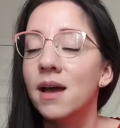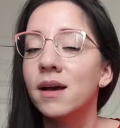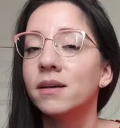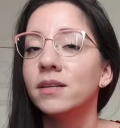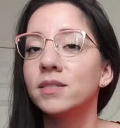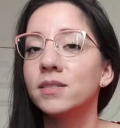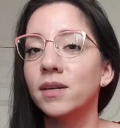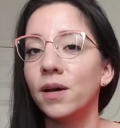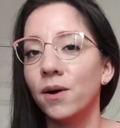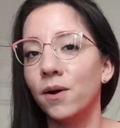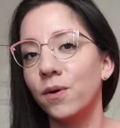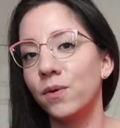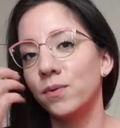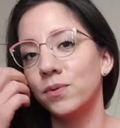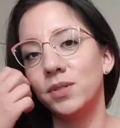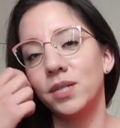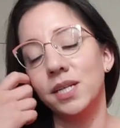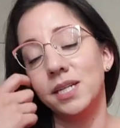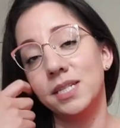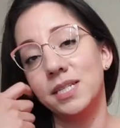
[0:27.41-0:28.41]
So
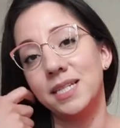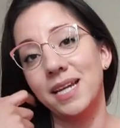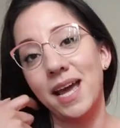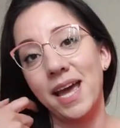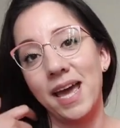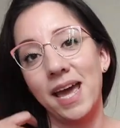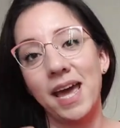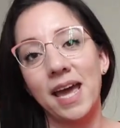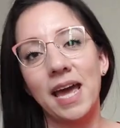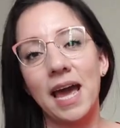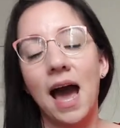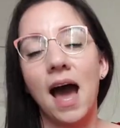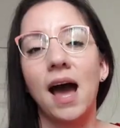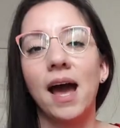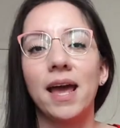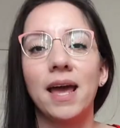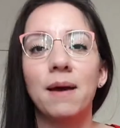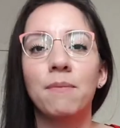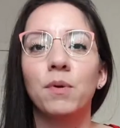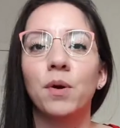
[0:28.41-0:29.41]
today
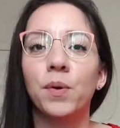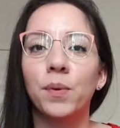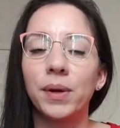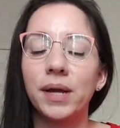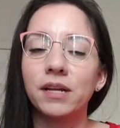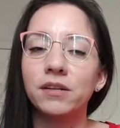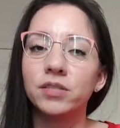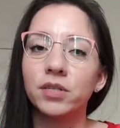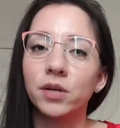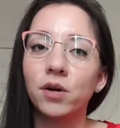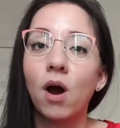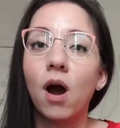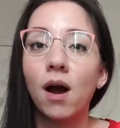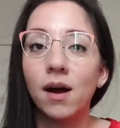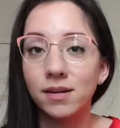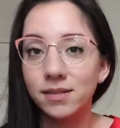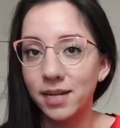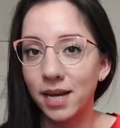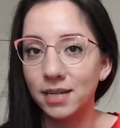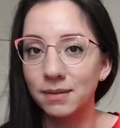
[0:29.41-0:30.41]
I am going to
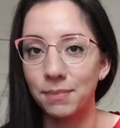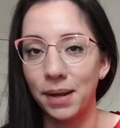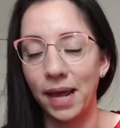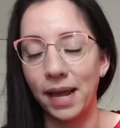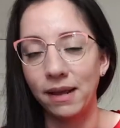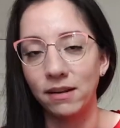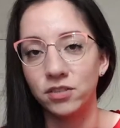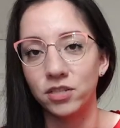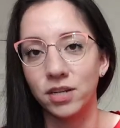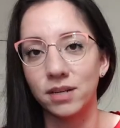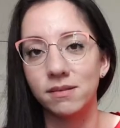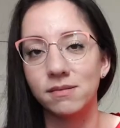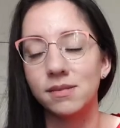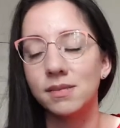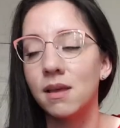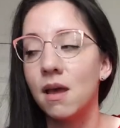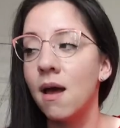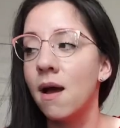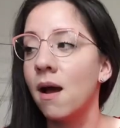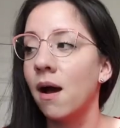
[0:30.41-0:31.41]
contact my agents
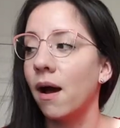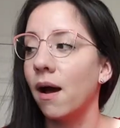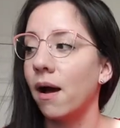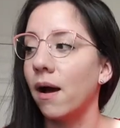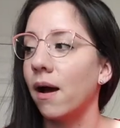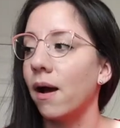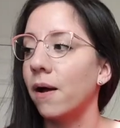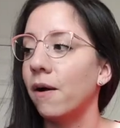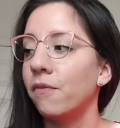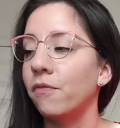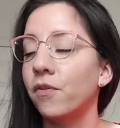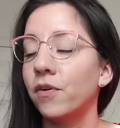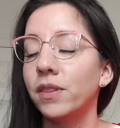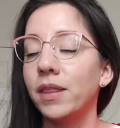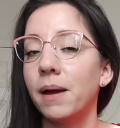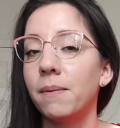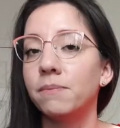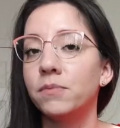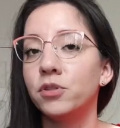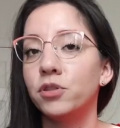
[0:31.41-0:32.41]
uh, for
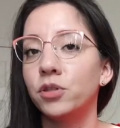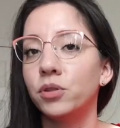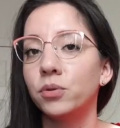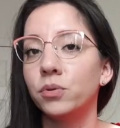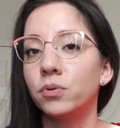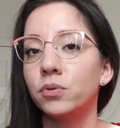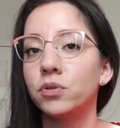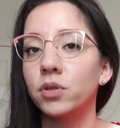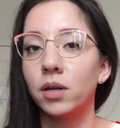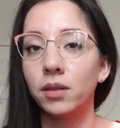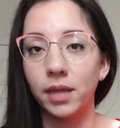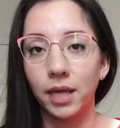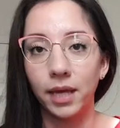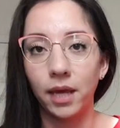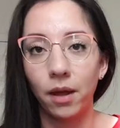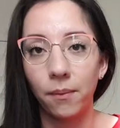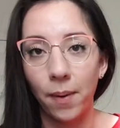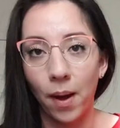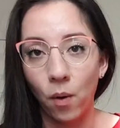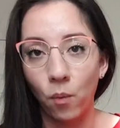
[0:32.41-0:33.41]
them to start
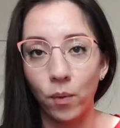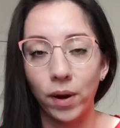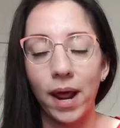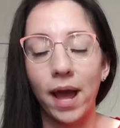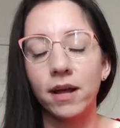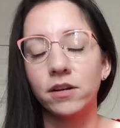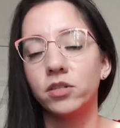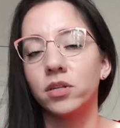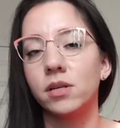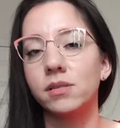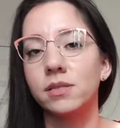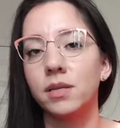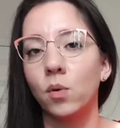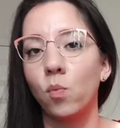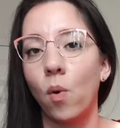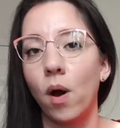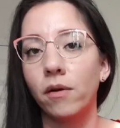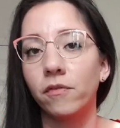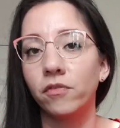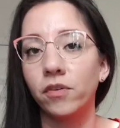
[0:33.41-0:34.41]
thinking about what headshots they
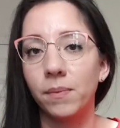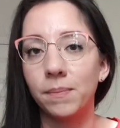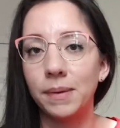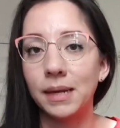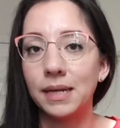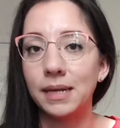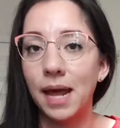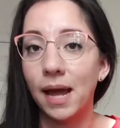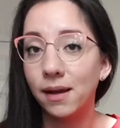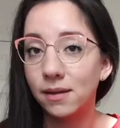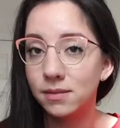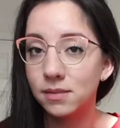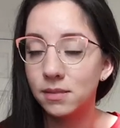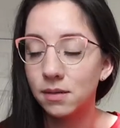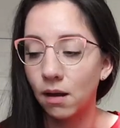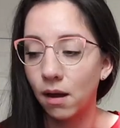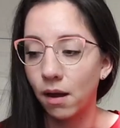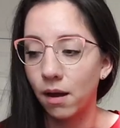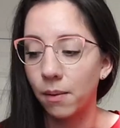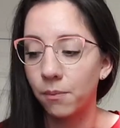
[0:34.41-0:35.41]
want from me next
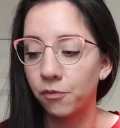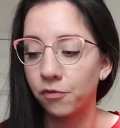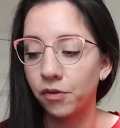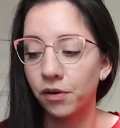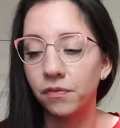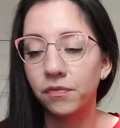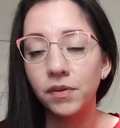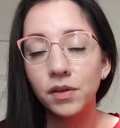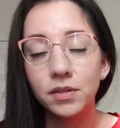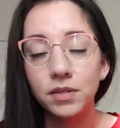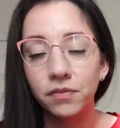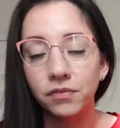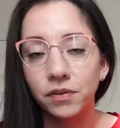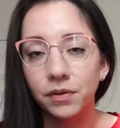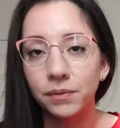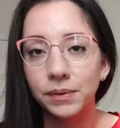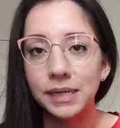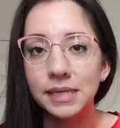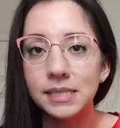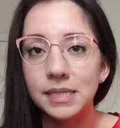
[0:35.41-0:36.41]
um, for a few different
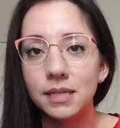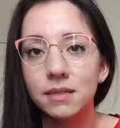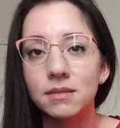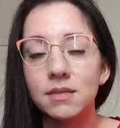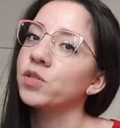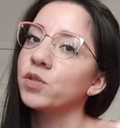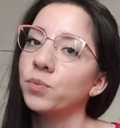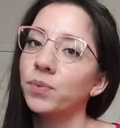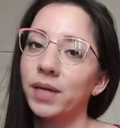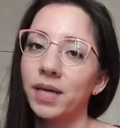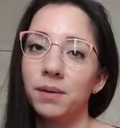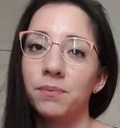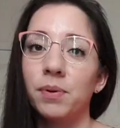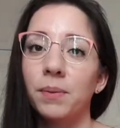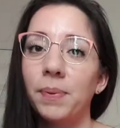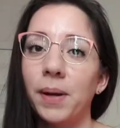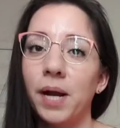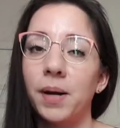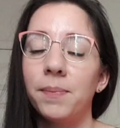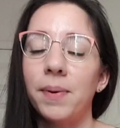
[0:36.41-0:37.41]
reasons so we can
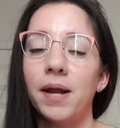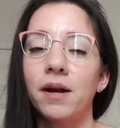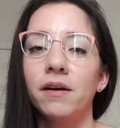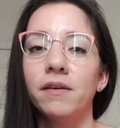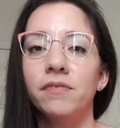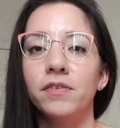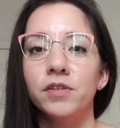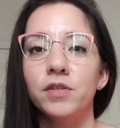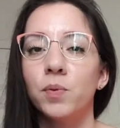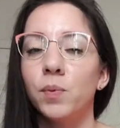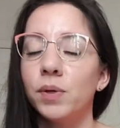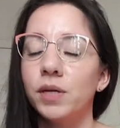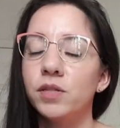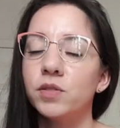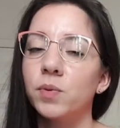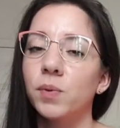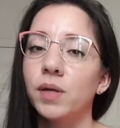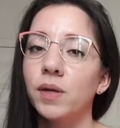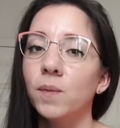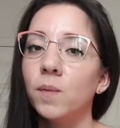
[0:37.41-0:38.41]
prepare better for twenty
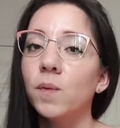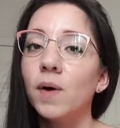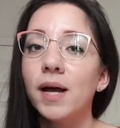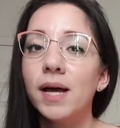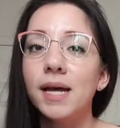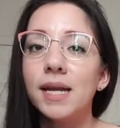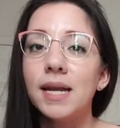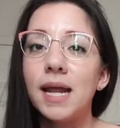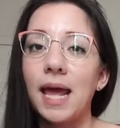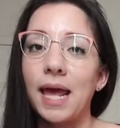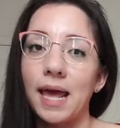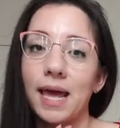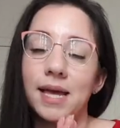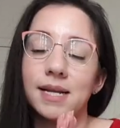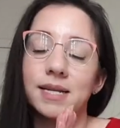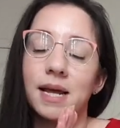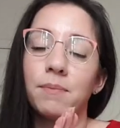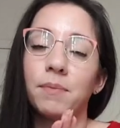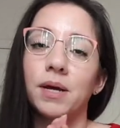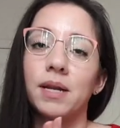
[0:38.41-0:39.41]
twenty-one,
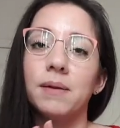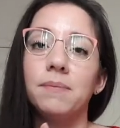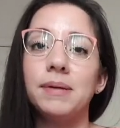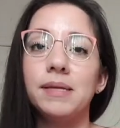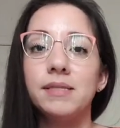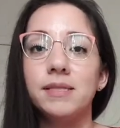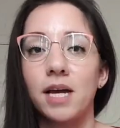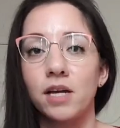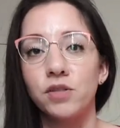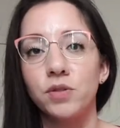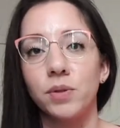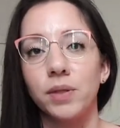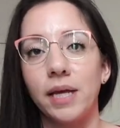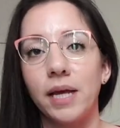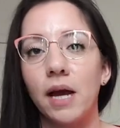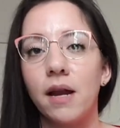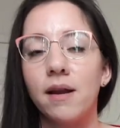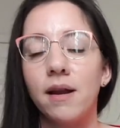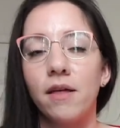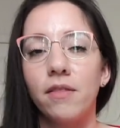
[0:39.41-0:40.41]
and I'm going to be
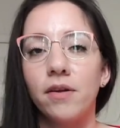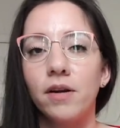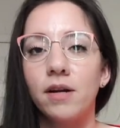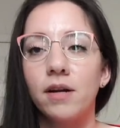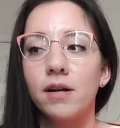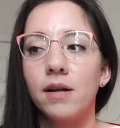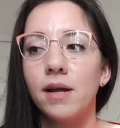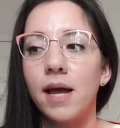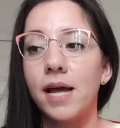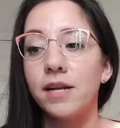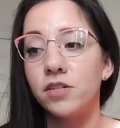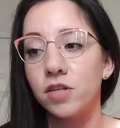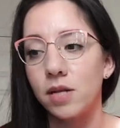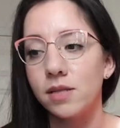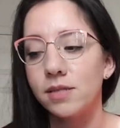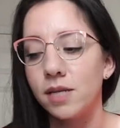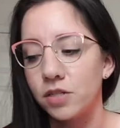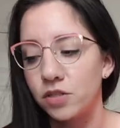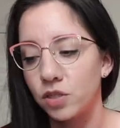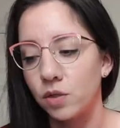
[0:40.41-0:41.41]
scheduling another
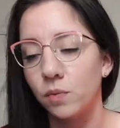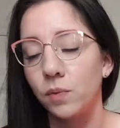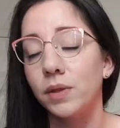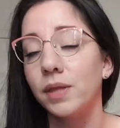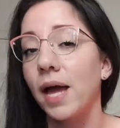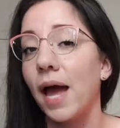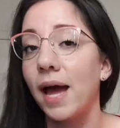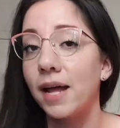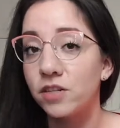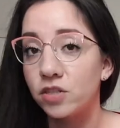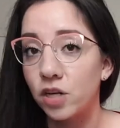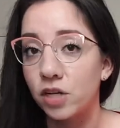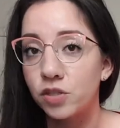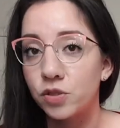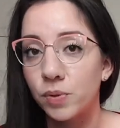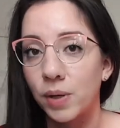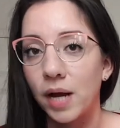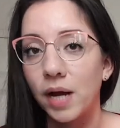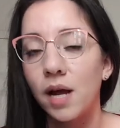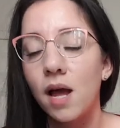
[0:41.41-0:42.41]
headshot session with the Headshot
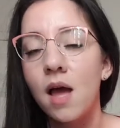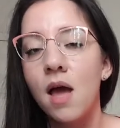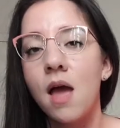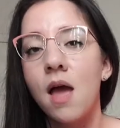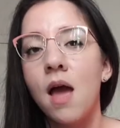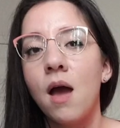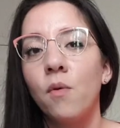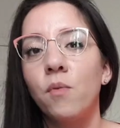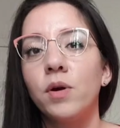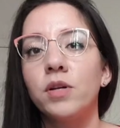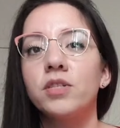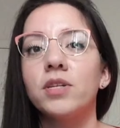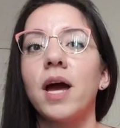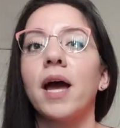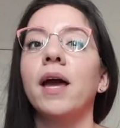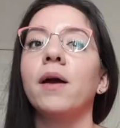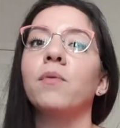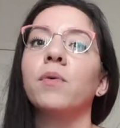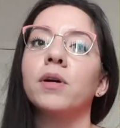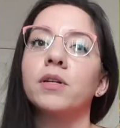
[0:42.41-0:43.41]
Truck, which
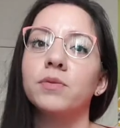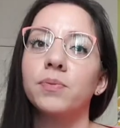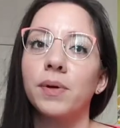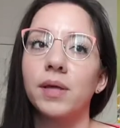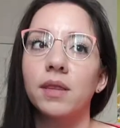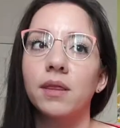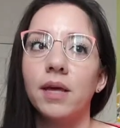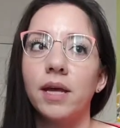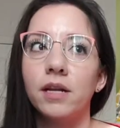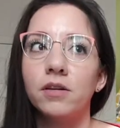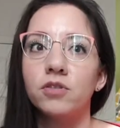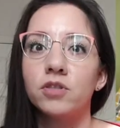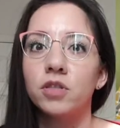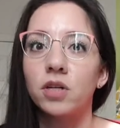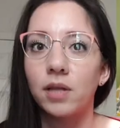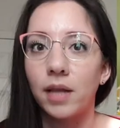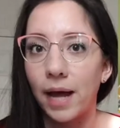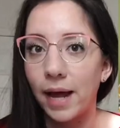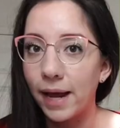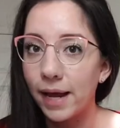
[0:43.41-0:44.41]
I worked with in
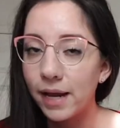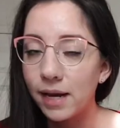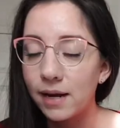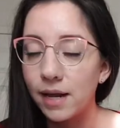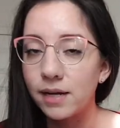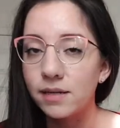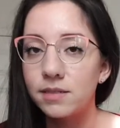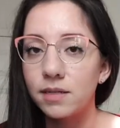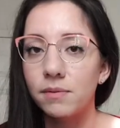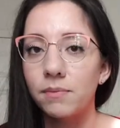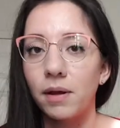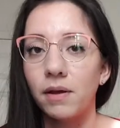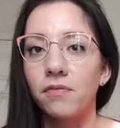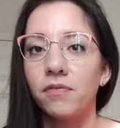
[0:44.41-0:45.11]
July and I did my